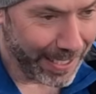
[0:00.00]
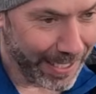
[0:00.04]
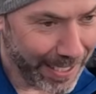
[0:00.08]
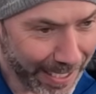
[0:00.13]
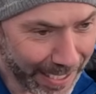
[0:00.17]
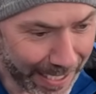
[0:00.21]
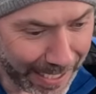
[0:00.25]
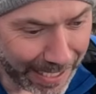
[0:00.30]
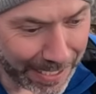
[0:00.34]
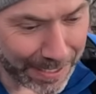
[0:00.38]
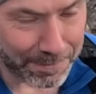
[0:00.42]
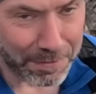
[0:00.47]

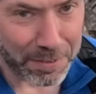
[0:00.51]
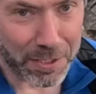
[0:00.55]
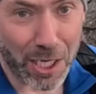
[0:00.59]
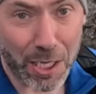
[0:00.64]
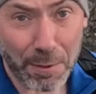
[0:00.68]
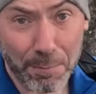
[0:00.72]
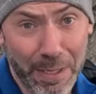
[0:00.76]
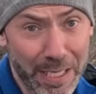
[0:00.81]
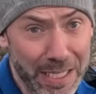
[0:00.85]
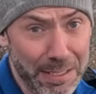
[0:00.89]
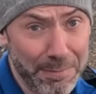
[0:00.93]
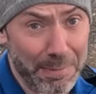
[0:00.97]
And if you've got
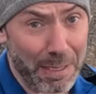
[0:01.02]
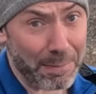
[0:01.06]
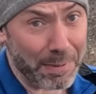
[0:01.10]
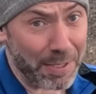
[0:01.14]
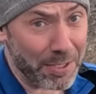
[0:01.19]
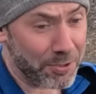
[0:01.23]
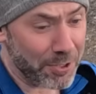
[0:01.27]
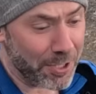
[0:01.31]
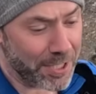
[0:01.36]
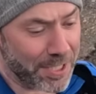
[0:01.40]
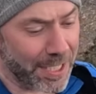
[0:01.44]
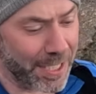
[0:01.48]
a mate that might be
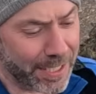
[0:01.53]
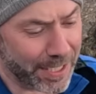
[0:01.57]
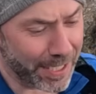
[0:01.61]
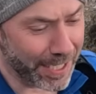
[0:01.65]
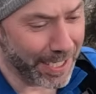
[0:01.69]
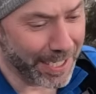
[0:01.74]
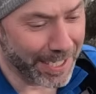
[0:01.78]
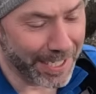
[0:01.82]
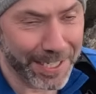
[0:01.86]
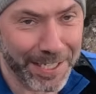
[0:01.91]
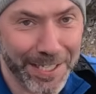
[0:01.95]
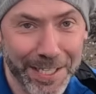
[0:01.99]
interested,
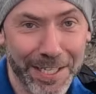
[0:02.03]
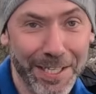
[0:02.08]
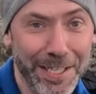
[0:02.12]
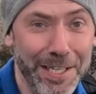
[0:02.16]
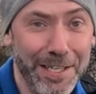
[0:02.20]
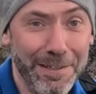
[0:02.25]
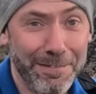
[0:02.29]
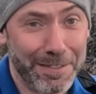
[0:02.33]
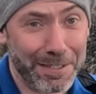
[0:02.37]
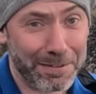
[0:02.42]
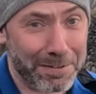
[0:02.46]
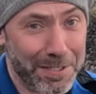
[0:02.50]

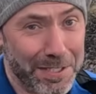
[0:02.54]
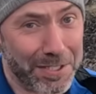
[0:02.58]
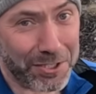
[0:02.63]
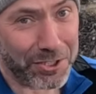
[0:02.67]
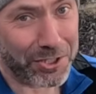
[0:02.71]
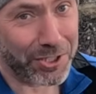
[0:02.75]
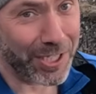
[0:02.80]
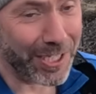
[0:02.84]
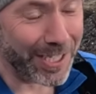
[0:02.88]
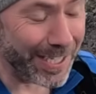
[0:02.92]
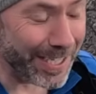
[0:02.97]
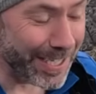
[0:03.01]
feel free to
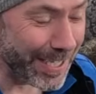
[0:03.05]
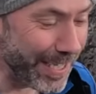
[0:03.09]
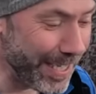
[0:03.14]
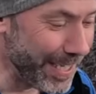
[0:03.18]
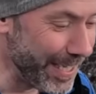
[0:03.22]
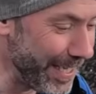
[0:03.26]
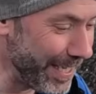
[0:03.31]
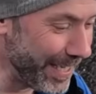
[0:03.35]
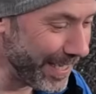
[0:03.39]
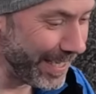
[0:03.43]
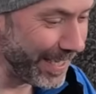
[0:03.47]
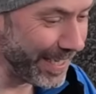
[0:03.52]
share.
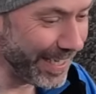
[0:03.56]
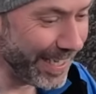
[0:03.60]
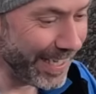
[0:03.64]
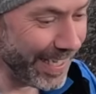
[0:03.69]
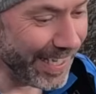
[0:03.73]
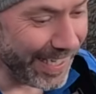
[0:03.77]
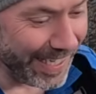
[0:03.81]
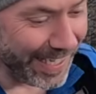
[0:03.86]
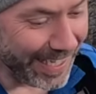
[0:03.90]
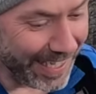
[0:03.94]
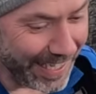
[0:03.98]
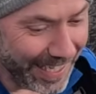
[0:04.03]

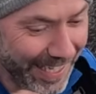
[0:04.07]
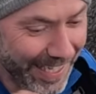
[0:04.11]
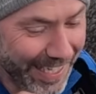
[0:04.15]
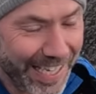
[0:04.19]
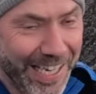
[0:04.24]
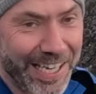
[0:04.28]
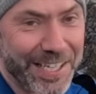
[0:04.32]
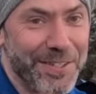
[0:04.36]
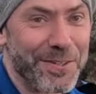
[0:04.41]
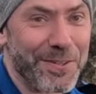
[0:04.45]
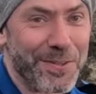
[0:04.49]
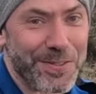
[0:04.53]

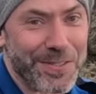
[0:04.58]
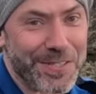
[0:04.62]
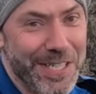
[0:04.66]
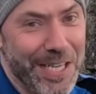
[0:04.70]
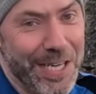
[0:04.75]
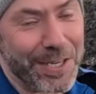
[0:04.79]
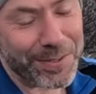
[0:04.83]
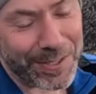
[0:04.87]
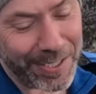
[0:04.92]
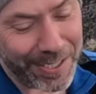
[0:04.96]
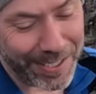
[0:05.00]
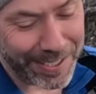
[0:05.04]
And also,